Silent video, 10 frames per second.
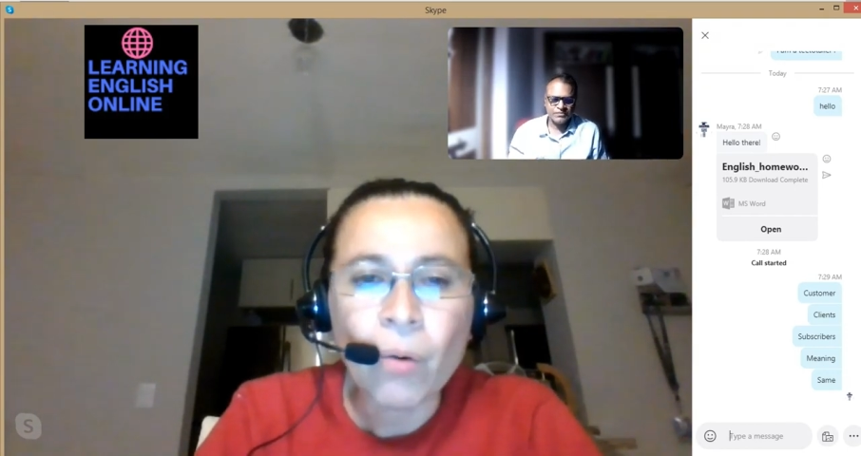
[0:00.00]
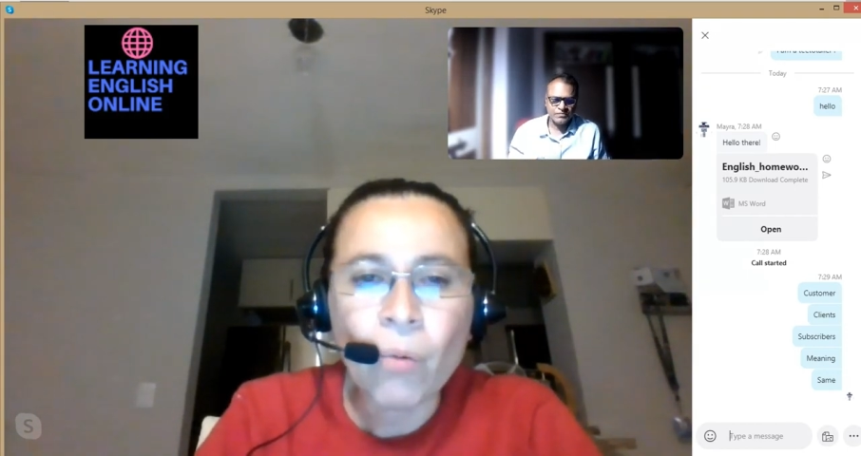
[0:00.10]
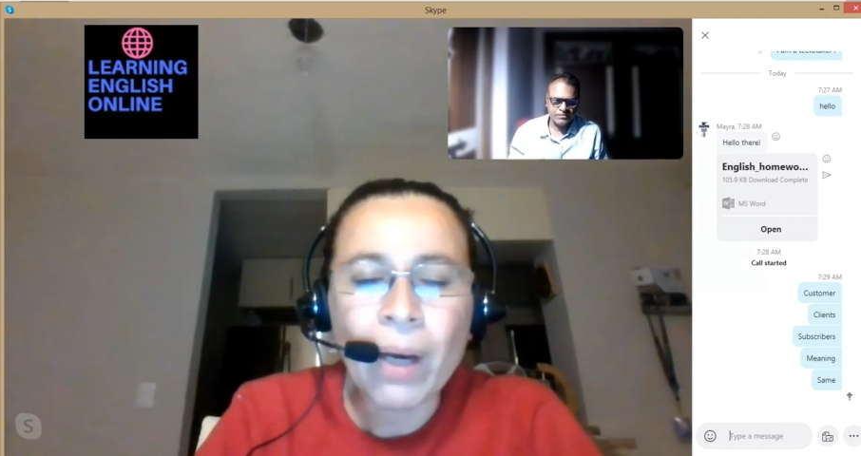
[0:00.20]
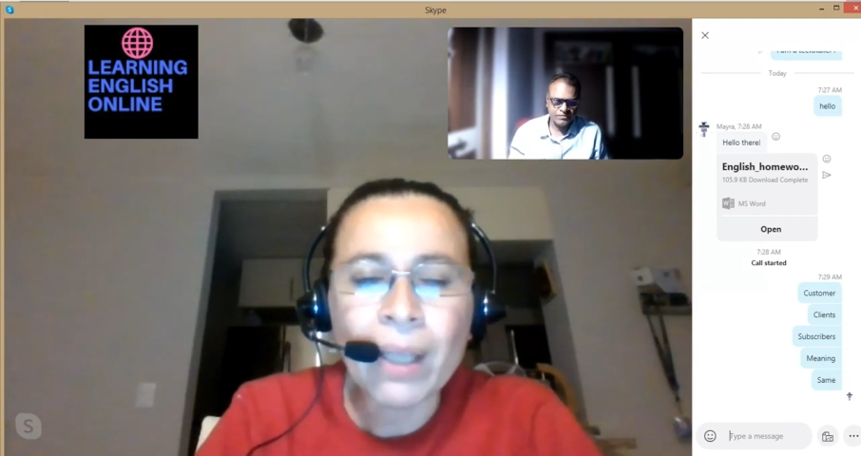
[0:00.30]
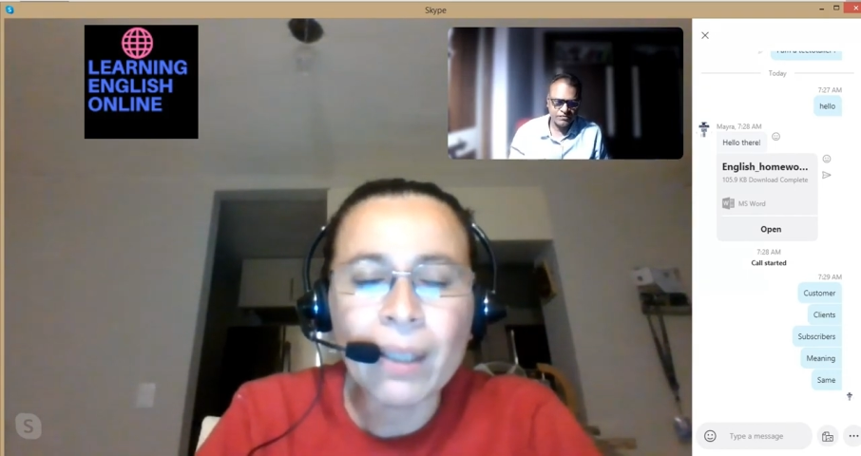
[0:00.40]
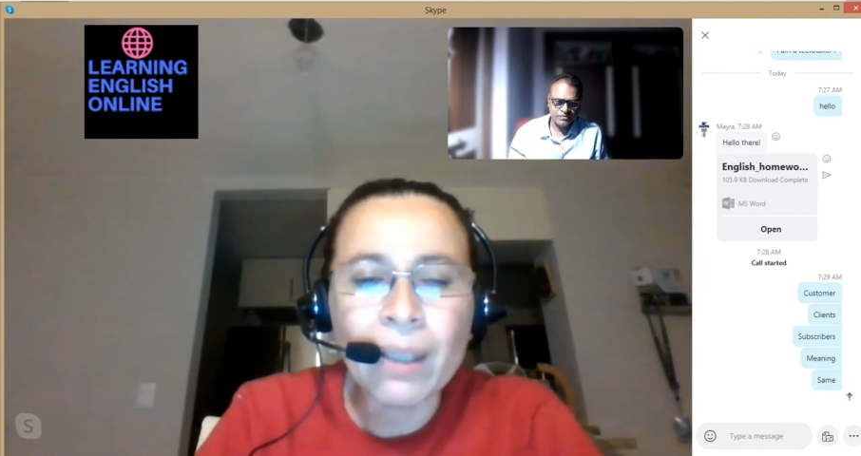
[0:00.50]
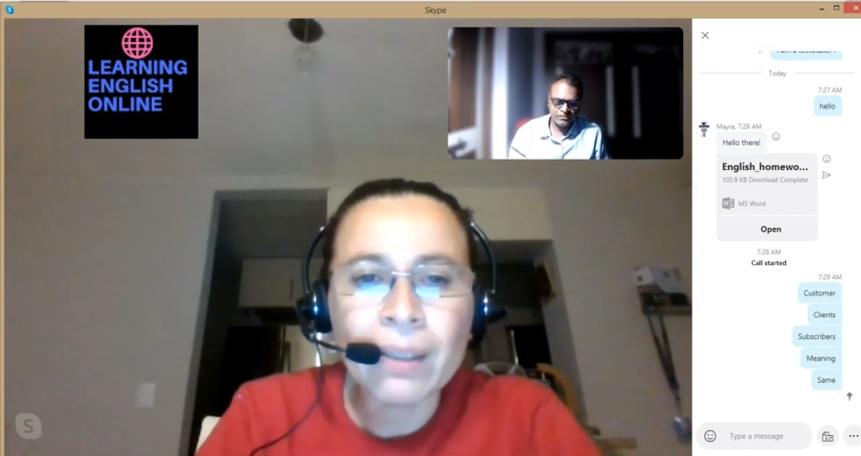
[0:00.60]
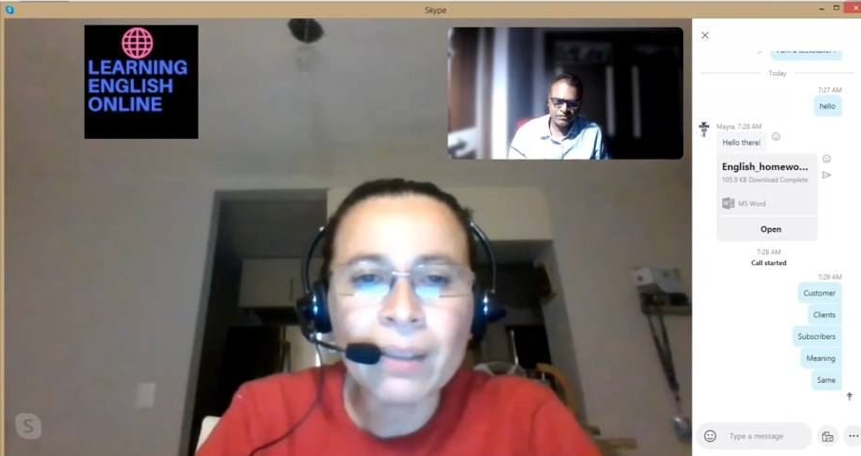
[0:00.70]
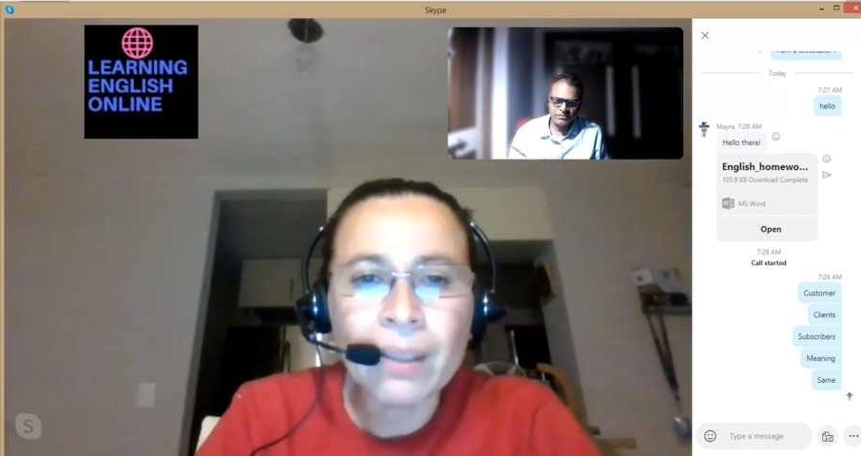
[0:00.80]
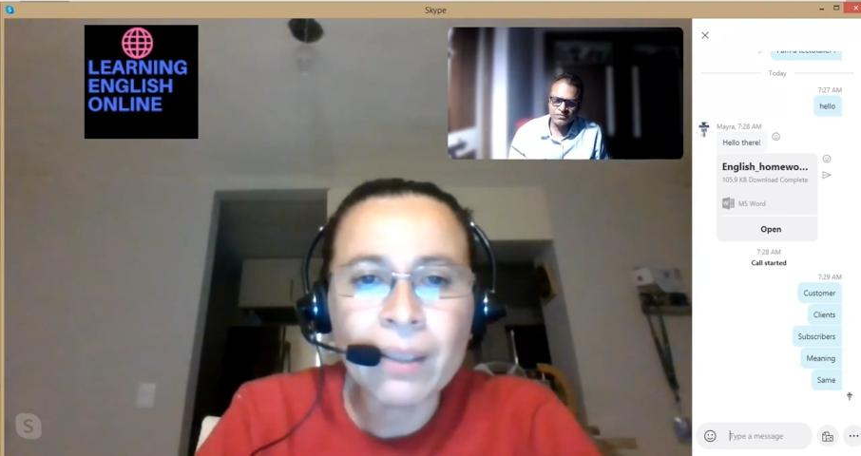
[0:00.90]
What
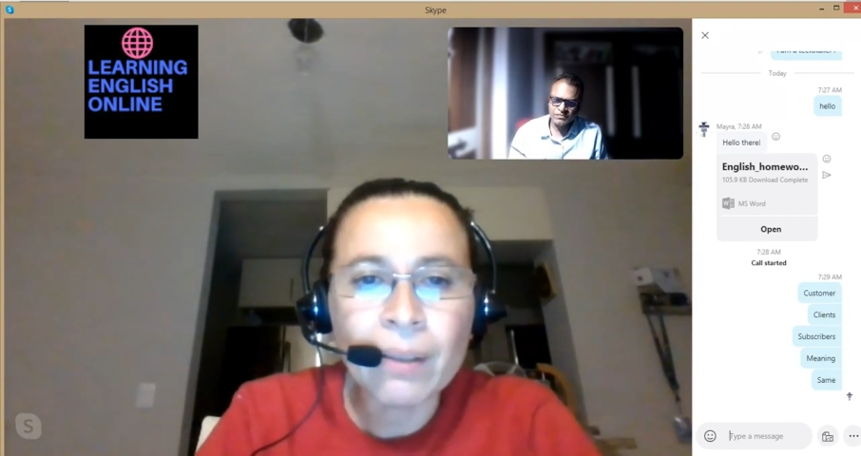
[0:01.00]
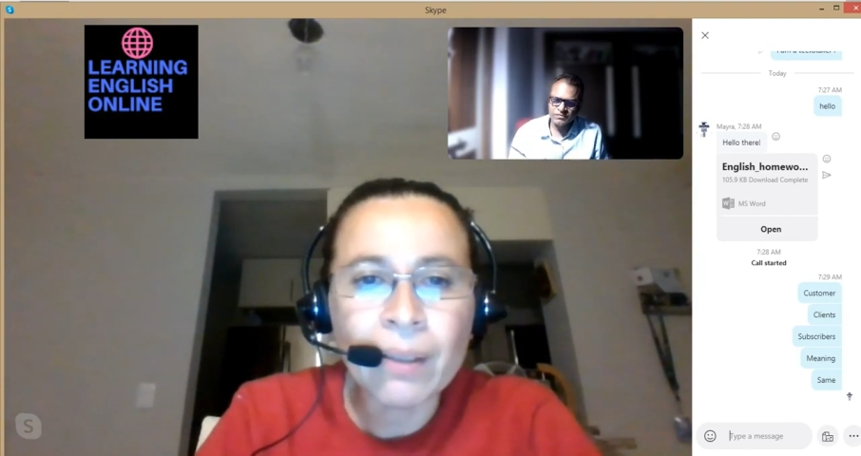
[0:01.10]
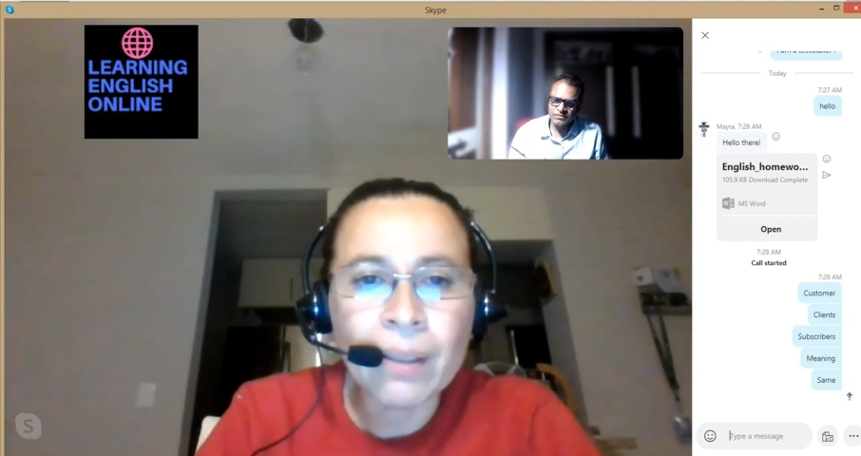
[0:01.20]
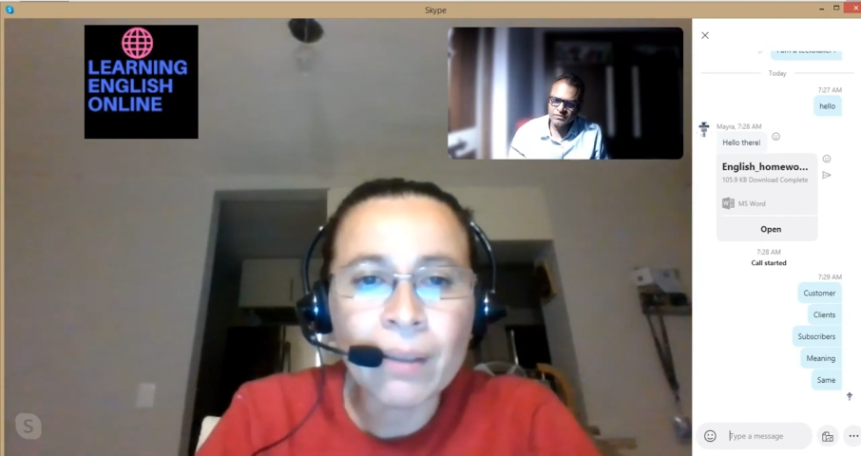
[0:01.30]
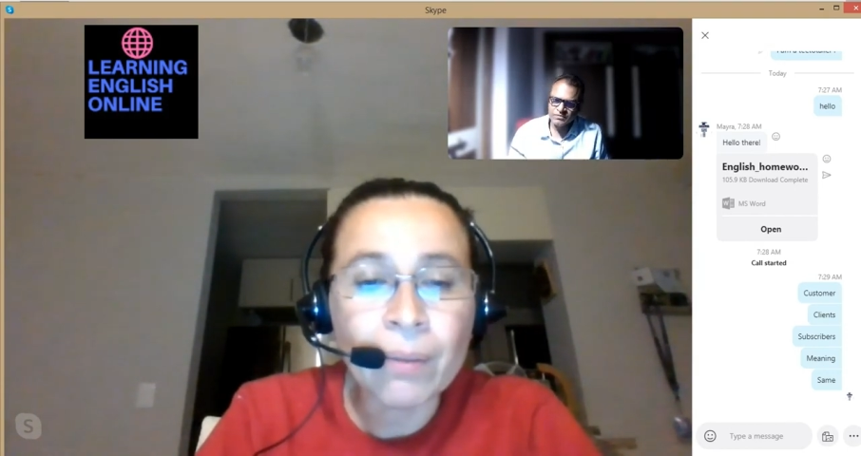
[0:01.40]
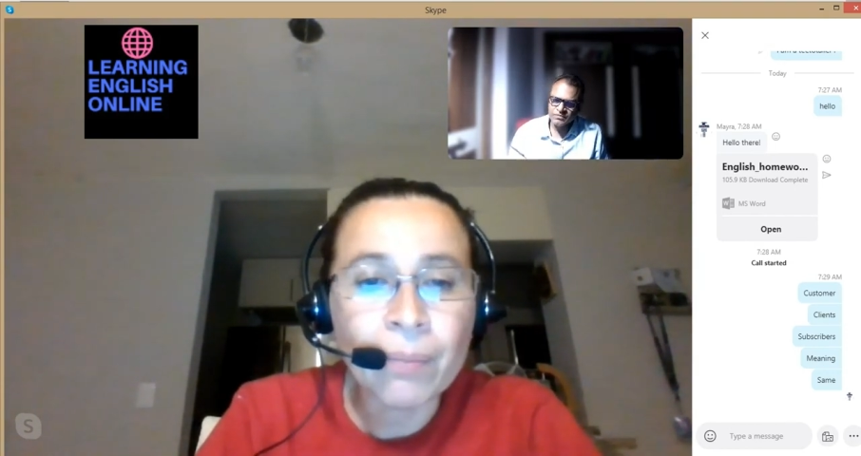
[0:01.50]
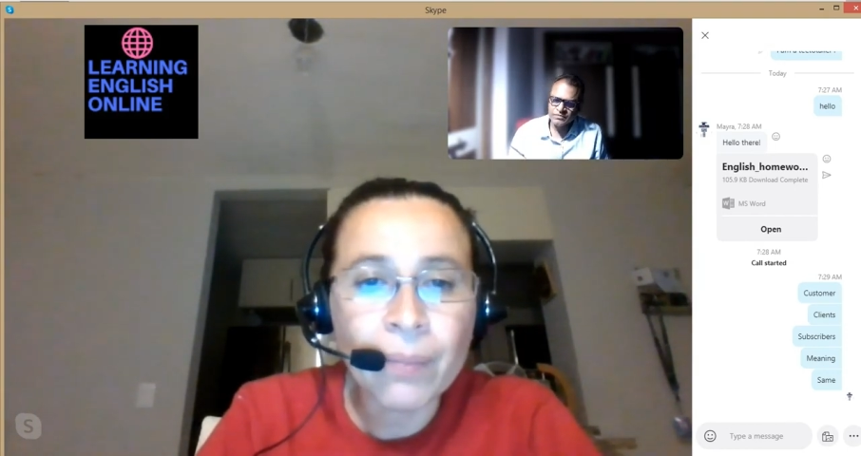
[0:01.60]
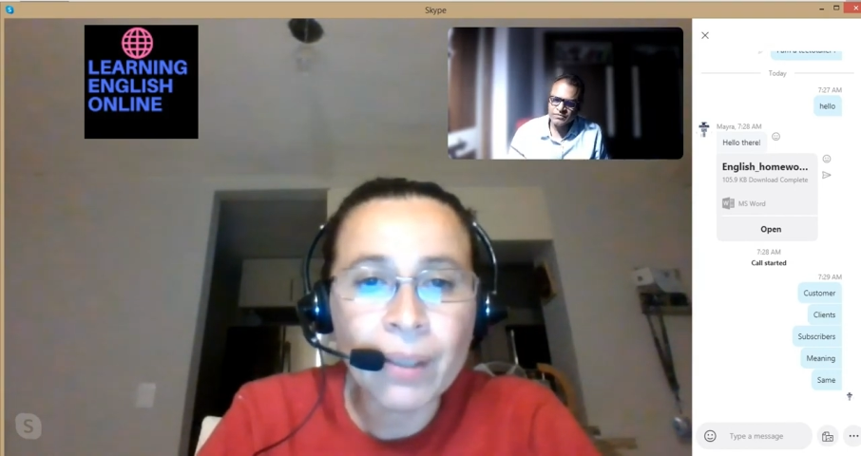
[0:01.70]
are the